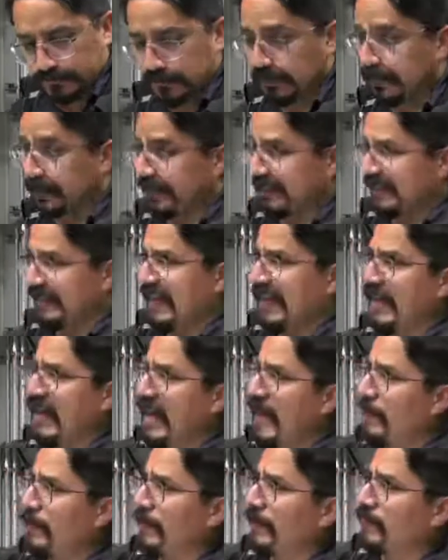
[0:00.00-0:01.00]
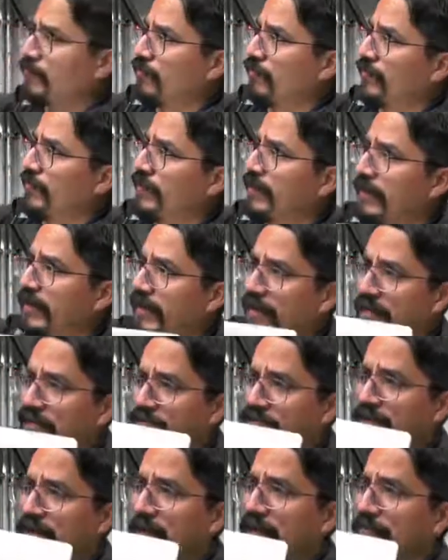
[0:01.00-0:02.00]
The same happens with the
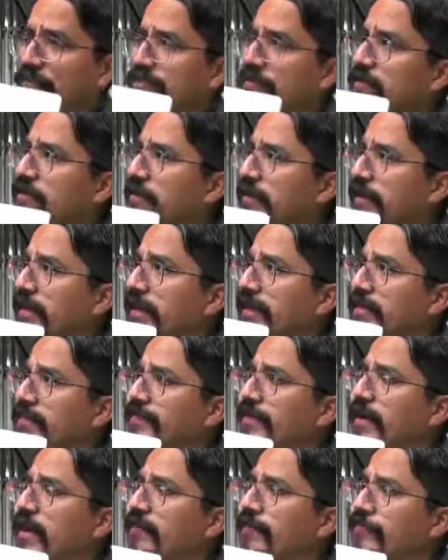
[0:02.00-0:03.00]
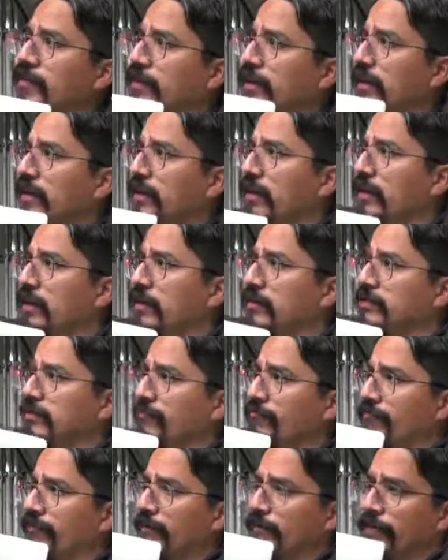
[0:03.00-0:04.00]
LS5s. The LS5 you cannot
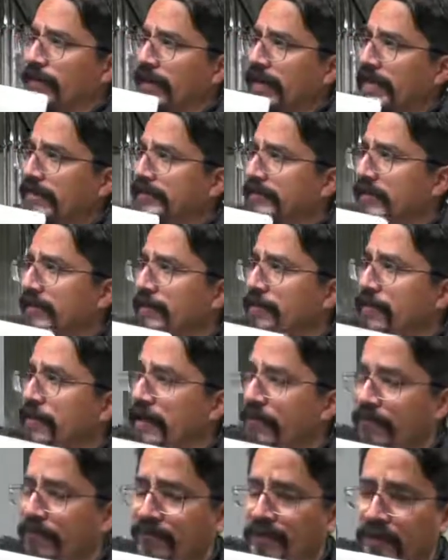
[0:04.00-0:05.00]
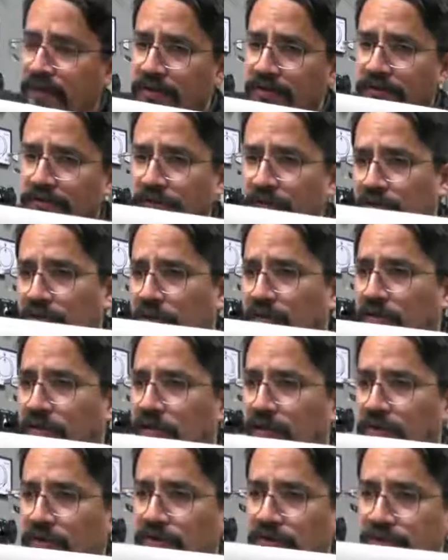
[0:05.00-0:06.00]
replace them and
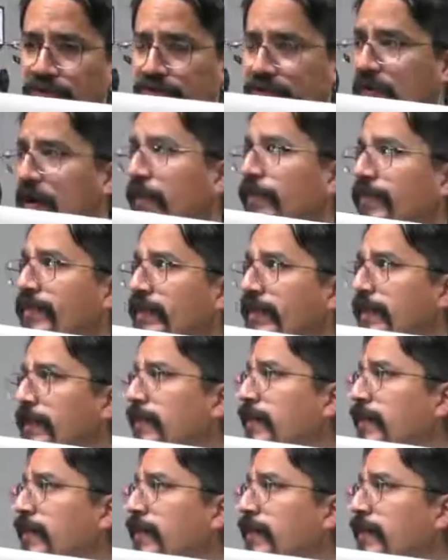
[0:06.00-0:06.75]
swap them,